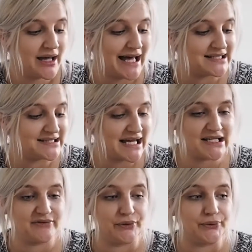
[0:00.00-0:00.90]
and
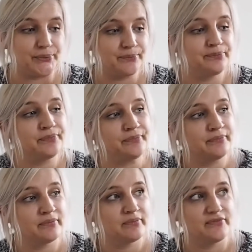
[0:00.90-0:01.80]
second of all,
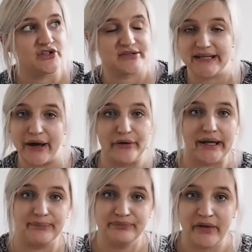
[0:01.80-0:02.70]
just get on it.